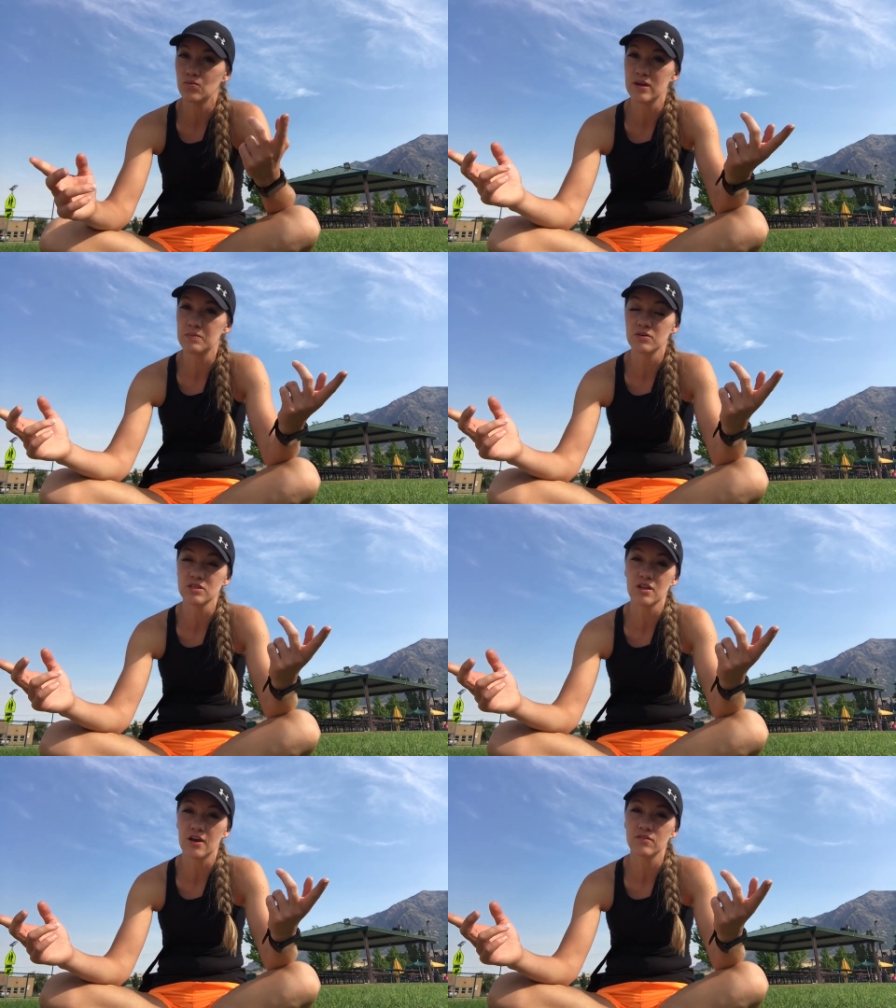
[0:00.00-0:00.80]
we
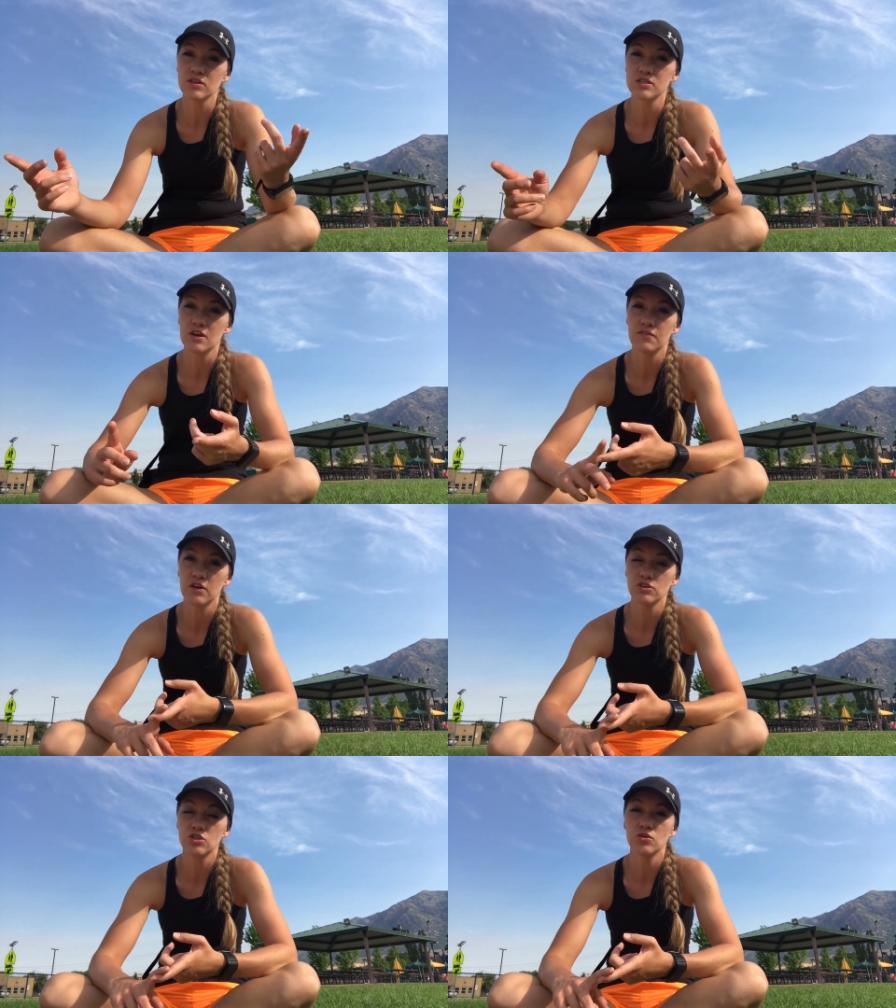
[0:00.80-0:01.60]
post a lot of good stuff
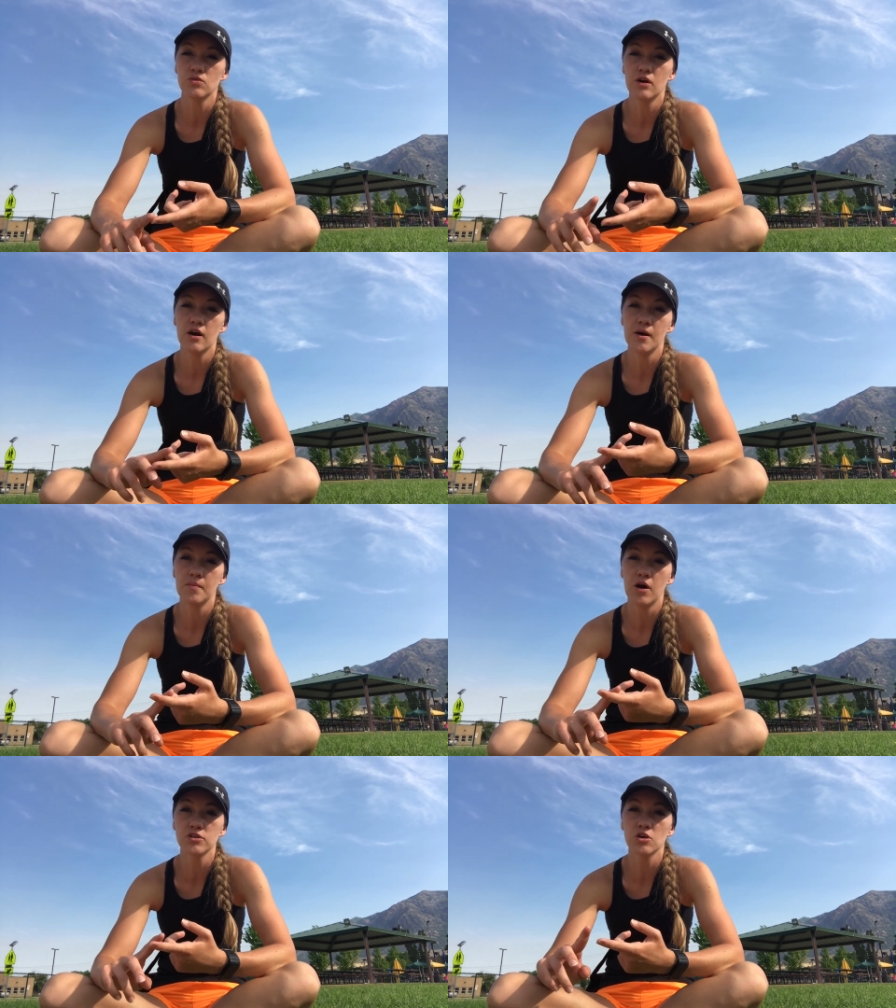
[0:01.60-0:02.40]
there too.
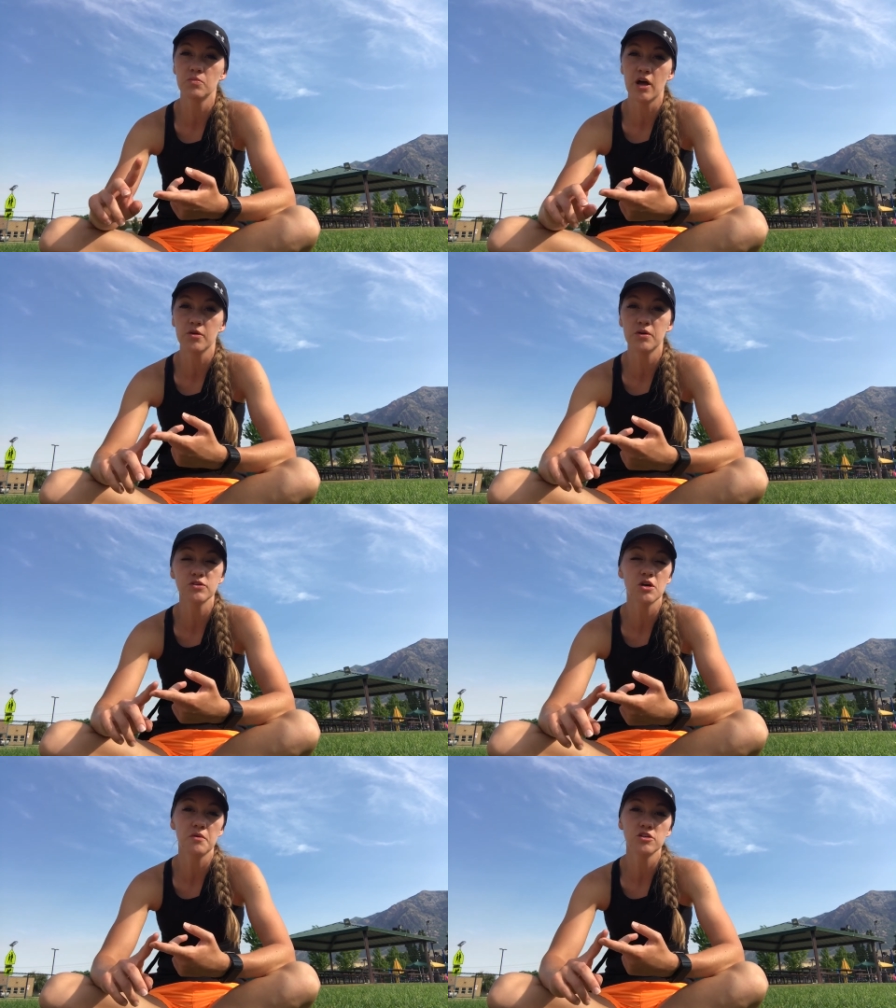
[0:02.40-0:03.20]
Um, also, blog
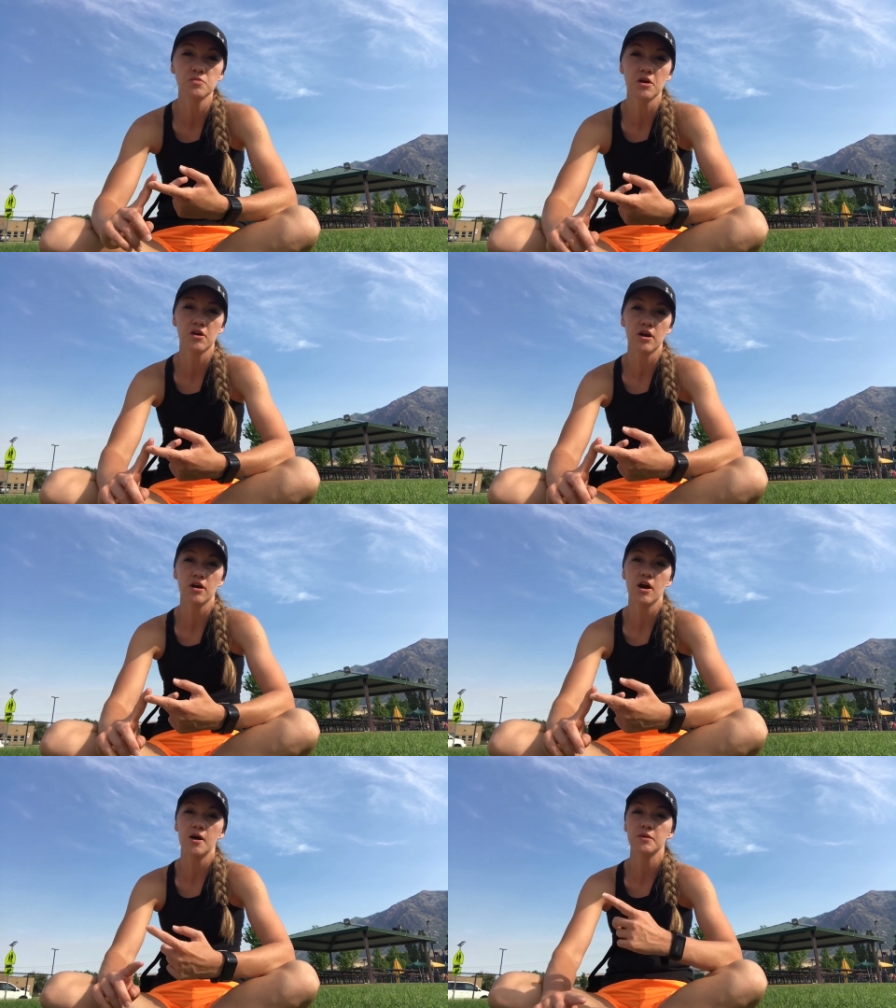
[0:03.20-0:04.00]
posts on
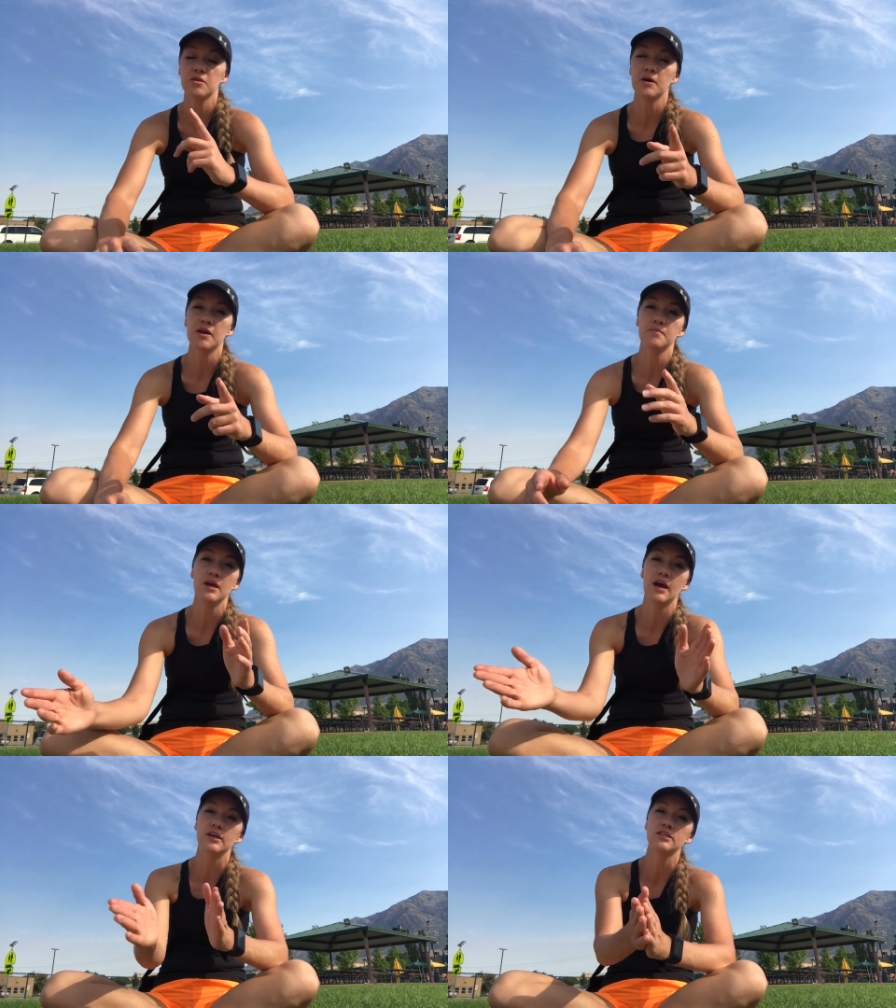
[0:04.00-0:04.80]
marcibarker.com at the bottom,
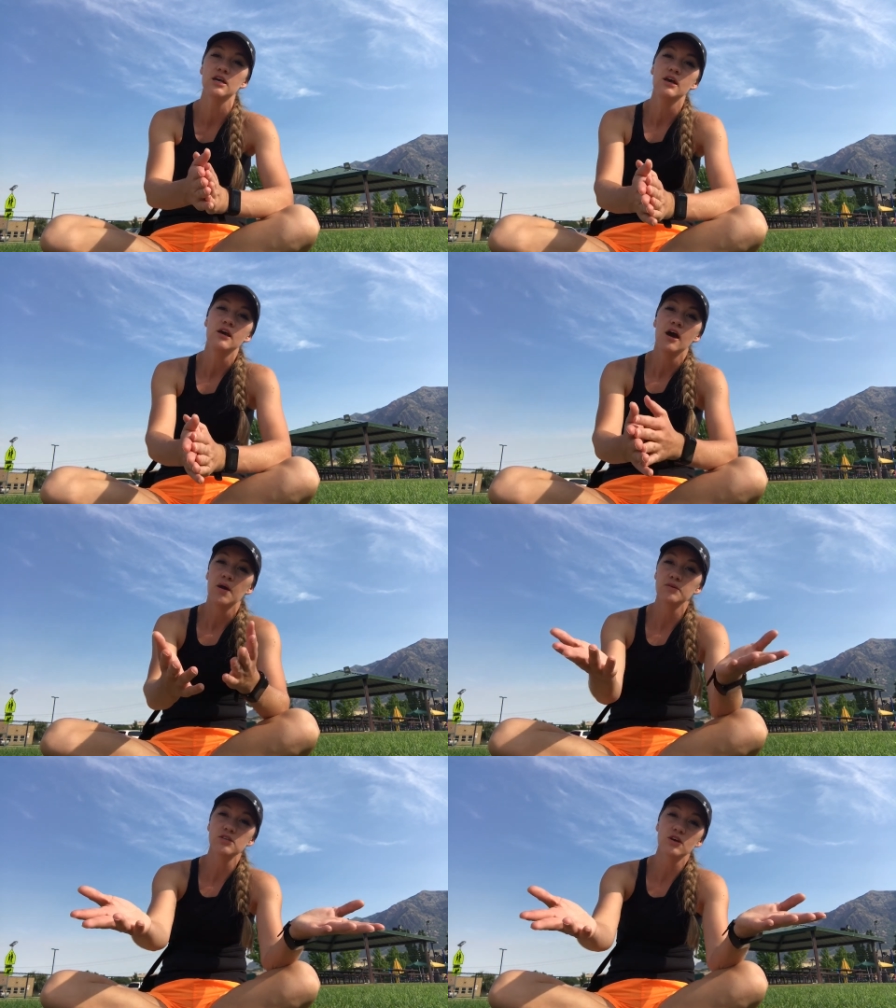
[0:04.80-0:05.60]
and
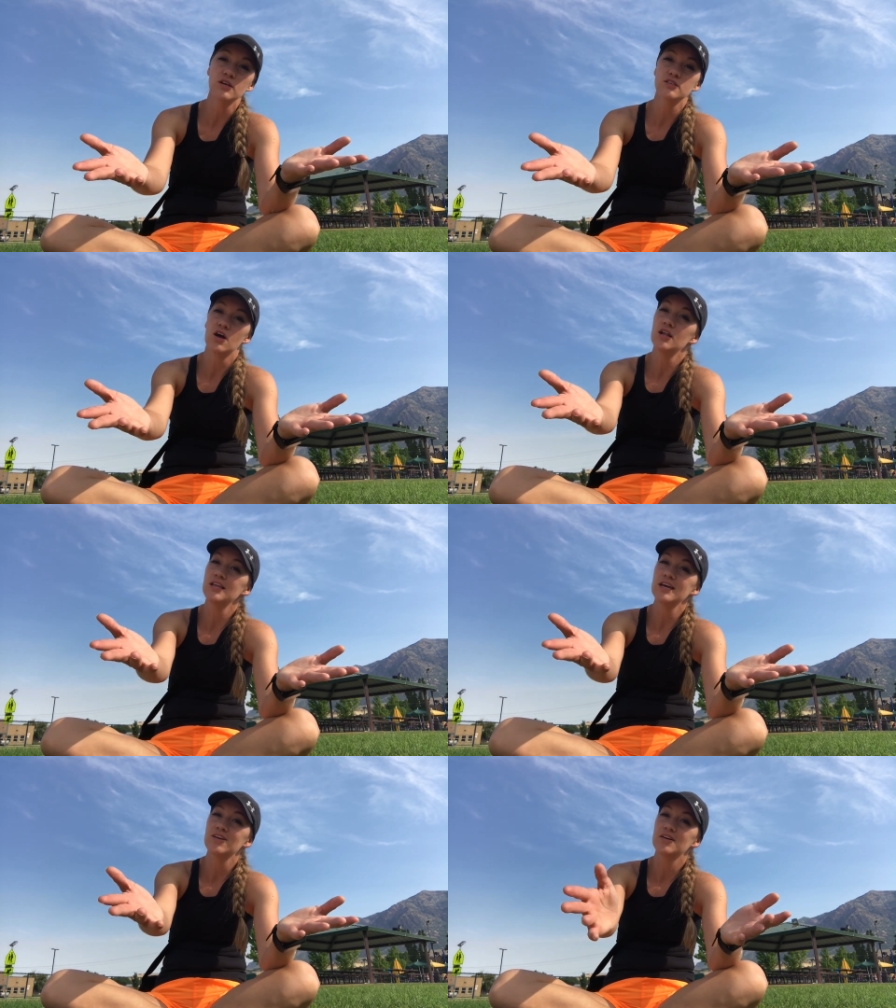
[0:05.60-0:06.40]
I will see you guys all
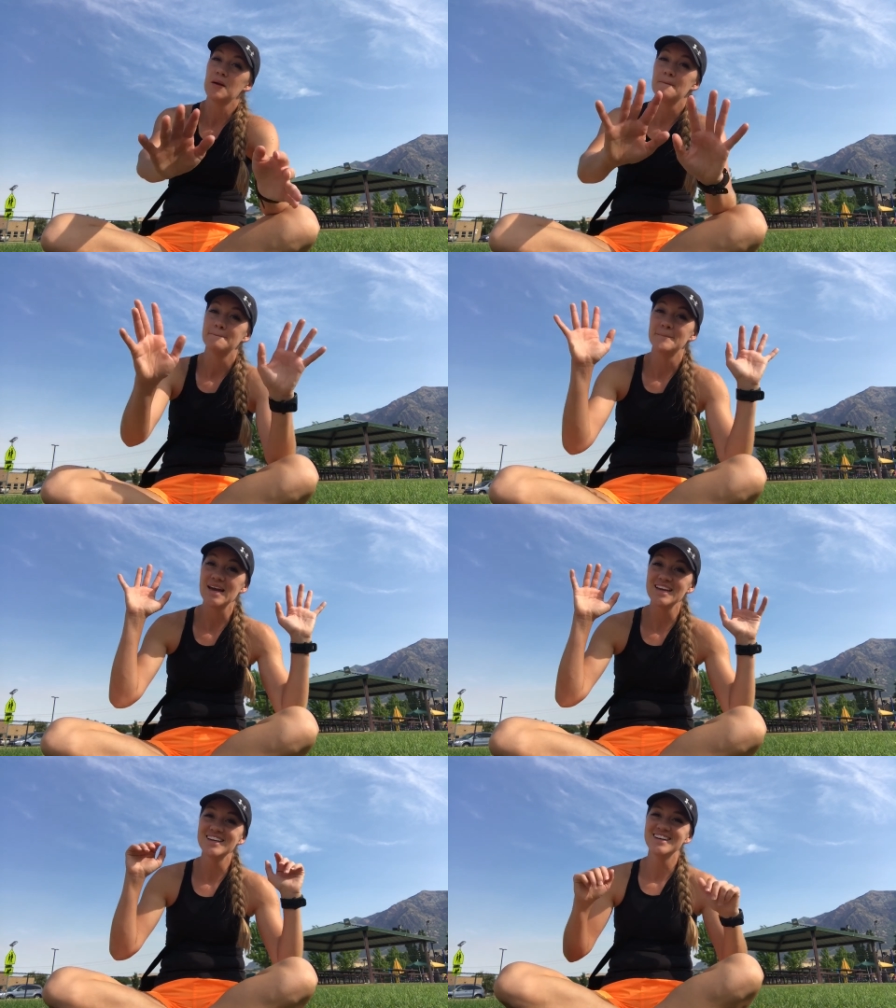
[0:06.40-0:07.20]
later.
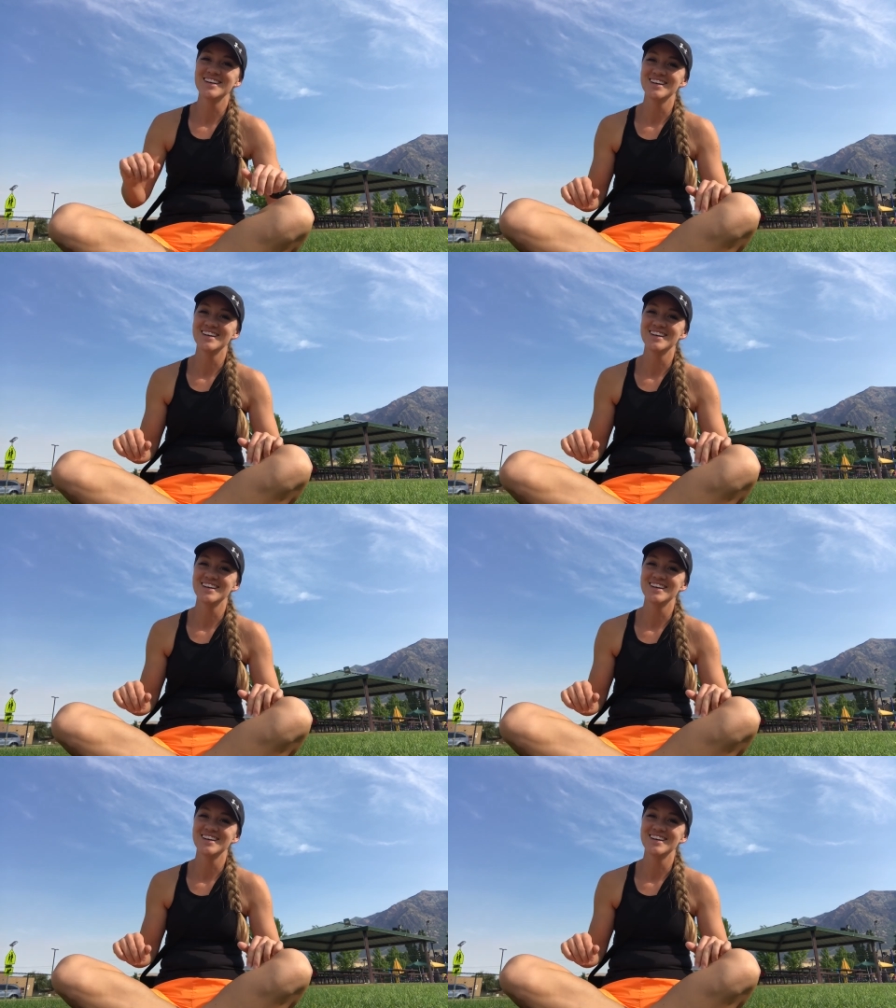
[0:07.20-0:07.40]
Bye!